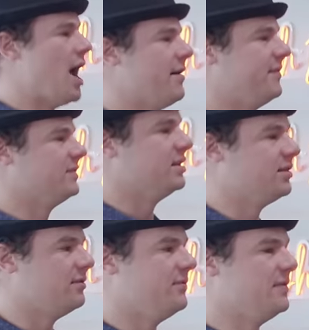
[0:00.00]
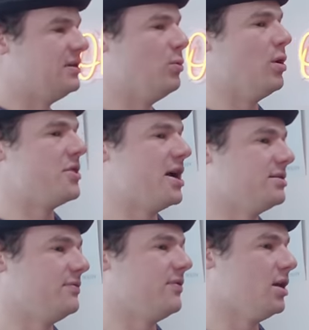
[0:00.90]
I have
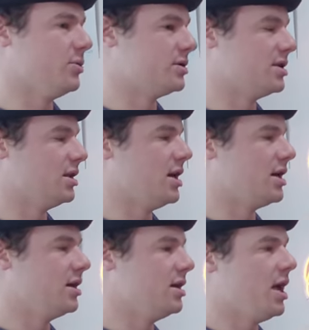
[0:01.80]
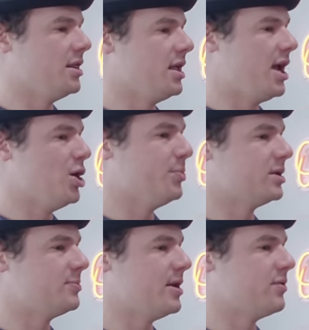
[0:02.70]
51,000 followers that like it, and they help
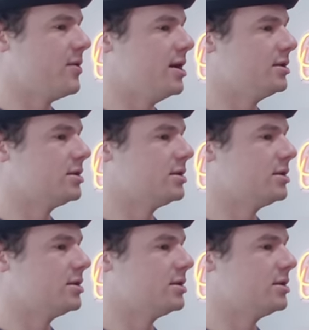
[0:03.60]
us pay the rent.